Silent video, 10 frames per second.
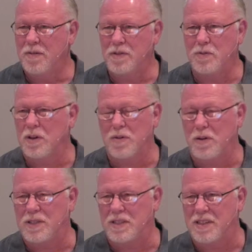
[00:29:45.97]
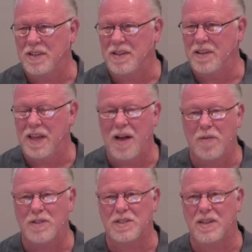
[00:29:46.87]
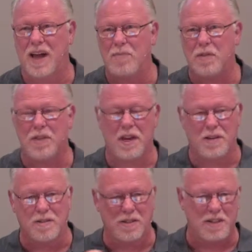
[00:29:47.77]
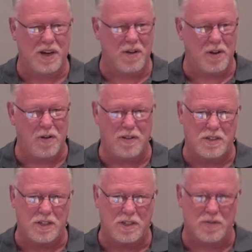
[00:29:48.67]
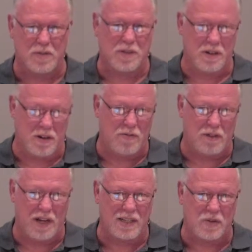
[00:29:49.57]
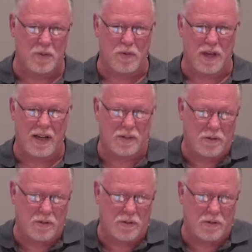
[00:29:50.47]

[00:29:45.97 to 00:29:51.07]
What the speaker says: which really wasn't that was the hypothetical scenario that Jesus, he was answering with that.